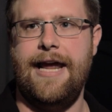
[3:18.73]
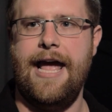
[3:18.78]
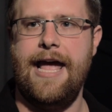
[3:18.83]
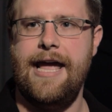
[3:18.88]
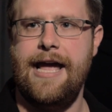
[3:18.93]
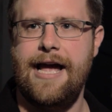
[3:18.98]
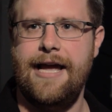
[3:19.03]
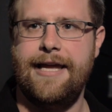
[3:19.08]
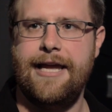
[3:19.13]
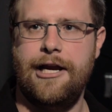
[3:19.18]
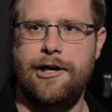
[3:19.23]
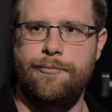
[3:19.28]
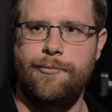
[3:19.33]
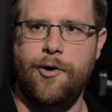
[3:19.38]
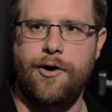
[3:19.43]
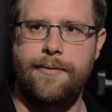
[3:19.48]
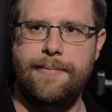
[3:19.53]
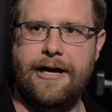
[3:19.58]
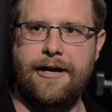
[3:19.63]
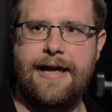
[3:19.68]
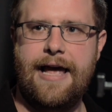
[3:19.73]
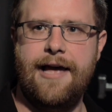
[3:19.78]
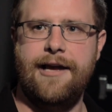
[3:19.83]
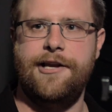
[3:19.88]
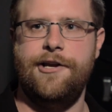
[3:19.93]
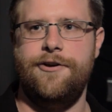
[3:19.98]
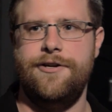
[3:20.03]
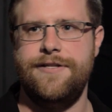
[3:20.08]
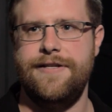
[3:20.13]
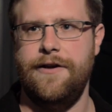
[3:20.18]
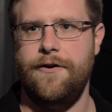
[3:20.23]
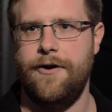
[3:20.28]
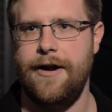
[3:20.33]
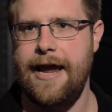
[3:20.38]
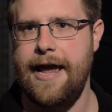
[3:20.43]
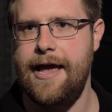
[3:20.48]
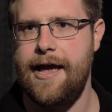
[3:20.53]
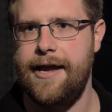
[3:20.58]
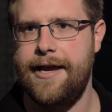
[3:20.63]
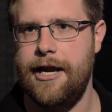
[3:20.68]
it, "Hey, I care more about accuracy," or
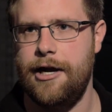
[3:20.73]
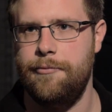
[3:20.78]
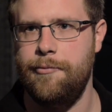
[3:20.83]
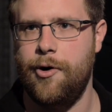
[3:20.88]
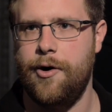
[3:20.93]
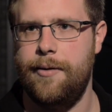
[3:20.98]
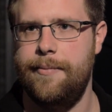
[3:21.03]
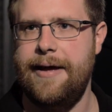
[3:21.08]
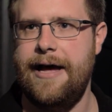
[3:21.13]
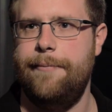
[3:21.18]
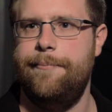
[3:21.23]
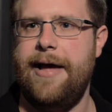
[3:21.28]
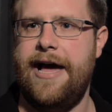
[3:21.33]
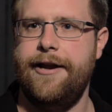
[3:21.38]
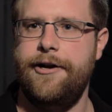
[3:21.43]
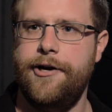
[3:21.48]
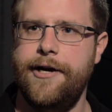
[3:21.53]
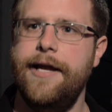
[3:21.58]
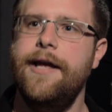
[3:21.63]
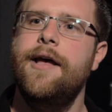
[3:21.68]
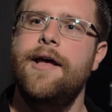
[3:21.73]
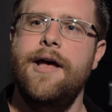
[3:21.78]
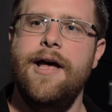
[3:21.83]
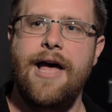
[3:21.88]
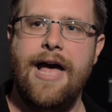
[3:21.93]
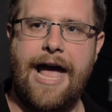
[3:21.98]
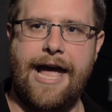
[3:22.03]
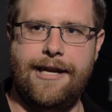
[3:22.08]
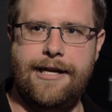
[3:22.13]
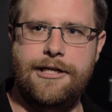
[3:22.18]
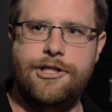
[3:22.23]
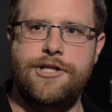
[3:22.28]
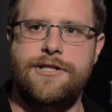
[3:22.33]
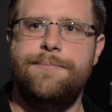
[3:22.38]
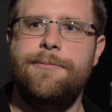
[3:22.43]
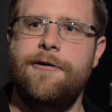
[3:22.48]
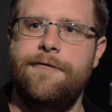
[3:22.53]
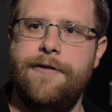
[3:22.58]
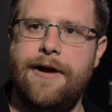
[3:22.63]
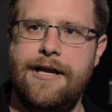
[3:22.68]
"Hey, I care more about battery," and it
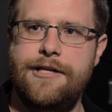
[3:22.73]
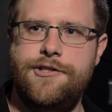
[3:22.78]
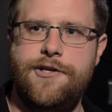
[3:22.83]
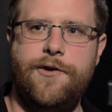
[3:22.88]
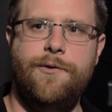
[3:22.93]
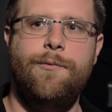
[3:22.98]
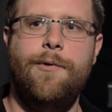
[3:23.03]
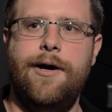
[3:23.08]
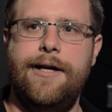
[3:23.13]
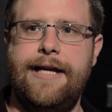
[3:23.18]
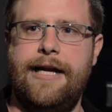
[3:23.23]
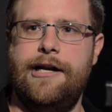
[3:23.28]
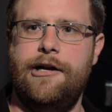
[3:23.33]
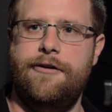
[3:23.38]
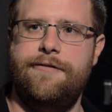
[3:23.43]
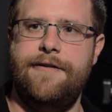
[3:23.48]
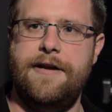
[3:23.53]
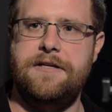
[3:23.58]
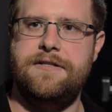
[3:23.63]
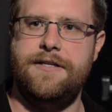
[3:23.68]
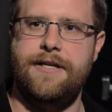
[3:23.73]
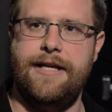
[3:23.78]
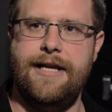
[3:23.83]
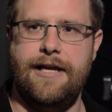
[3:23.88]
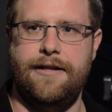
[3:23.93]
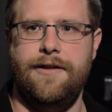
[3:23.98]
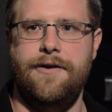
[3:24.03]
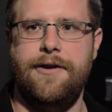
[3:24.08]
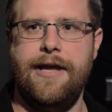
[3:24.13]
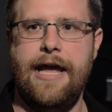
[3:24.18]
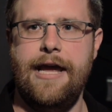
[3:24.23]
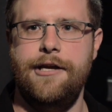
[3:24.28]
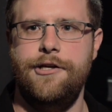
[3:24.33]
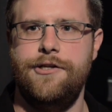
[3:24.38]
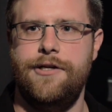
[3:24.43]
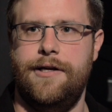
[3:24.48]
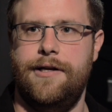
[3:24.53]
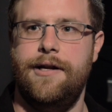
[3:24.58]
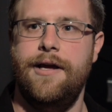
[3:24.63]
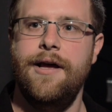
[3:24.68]
just provides you one interface to get
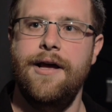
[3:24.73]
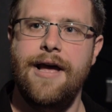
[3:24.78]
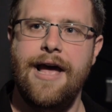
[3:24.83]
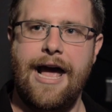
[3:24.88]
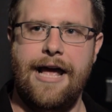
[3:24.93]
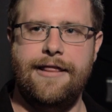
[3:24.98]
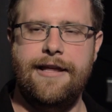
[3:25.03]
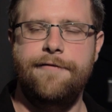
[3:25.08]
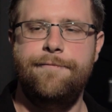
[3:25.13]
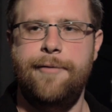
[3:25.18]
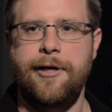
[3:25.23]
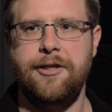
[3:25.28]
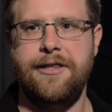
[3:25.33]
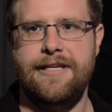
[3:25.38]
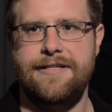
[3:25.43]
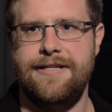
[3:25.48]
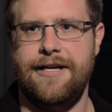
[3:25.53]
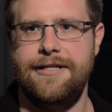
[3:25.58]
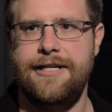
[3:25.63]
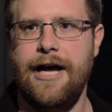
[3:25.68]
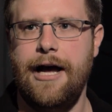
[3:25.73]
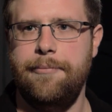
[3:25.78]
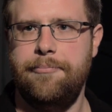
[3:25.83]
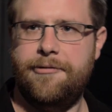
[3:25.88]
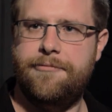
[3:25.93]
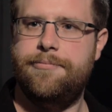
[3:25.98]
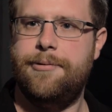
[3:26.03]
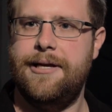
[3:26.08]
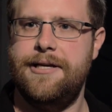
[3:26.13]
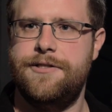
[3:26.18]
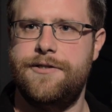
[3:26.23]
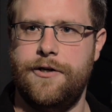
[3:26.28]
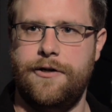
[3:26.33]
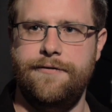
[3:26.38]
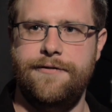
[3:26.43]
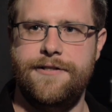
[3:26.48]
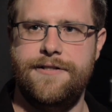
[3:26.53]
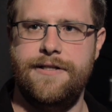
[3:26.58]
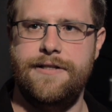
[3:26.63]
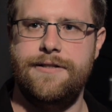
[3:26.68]
location. And they've built this on top of Play
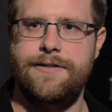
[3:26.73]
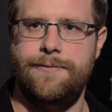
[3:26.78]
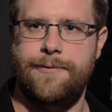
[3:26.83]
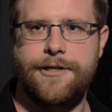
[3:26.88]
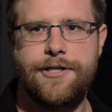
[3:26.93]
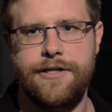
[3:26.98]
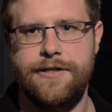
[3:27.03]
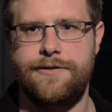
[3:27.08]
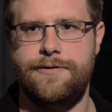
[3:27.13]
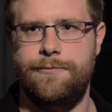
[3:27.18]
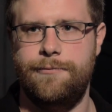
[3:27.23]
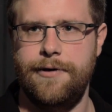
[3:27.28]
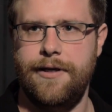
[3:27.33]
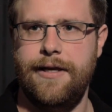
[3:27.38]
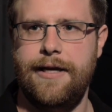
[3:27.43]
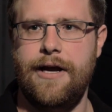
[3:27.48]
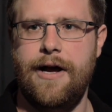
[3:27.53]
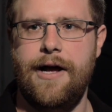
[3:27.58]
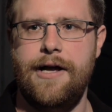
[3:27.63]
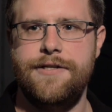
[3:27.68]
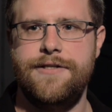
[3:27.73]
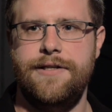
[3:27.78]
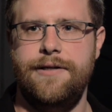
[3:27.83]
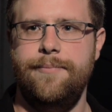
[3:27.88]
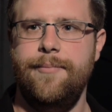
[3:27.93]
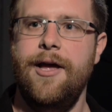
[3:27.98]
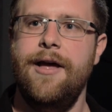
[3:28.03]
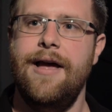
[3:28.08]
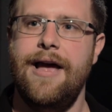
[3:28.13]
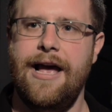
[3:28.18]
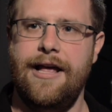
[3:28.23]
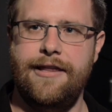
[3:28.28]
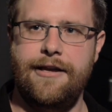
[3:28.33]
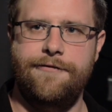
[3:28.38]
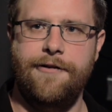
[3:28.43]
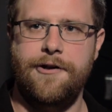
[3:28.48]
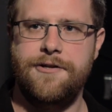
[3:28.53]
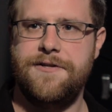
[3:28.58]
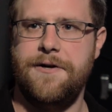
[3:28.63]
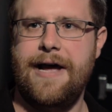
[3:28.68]
services, which is really awesome. And
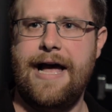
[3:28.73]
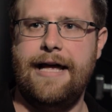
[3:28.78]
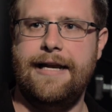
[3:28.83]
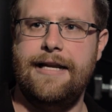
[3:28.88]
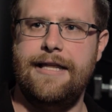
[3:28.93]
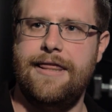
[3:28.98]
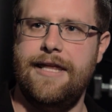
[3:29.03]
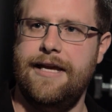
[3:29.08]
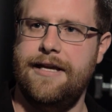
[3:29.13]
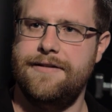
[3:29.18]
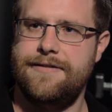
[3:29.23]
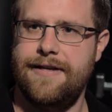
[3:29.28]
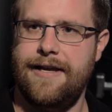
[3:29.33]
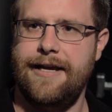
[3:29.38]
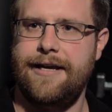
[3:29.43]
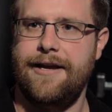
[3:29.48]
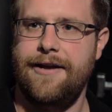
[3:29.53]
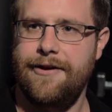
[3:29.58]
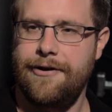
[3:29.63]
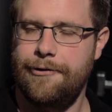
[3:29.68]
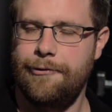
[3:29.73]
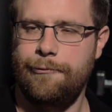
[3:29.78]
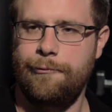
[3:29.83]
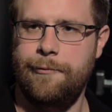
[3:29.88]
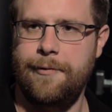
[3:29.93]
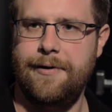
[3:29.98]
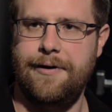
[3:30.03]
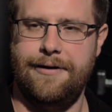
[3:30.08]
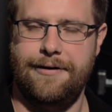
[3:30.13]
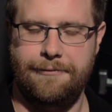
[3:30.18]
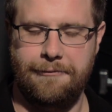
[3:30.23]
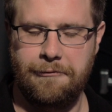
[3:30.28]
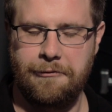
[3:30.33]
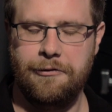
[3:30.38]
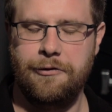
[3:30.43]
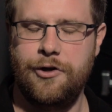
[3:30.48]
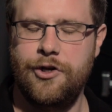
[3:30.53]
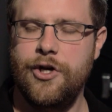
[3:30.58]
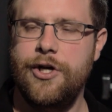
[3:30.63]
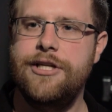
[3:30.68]
they've also added things like
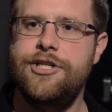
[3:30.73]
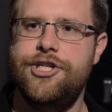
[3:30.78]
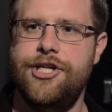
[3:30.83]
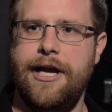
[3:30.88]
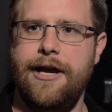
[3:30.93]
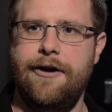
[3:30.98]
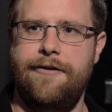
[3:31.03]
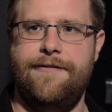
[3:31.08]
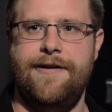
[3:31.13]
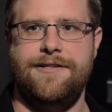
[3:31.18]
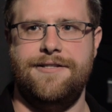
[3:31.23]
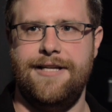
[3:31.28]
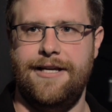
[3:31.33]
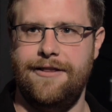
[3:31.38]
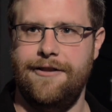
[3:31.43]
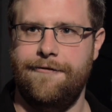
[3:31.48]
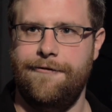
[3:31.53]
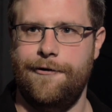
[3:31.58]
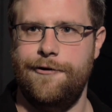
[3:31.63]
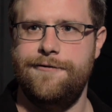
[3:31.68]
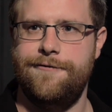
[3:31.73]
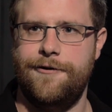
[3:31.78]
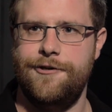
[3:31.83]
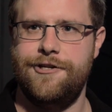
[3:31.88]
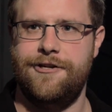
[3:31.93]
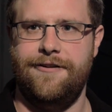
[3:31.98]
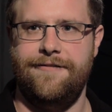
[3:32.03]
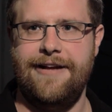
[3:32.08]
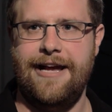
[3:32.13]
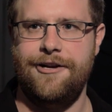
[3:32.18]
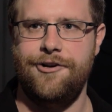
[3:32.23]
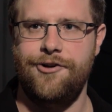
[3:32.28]
good geofencing. The first version of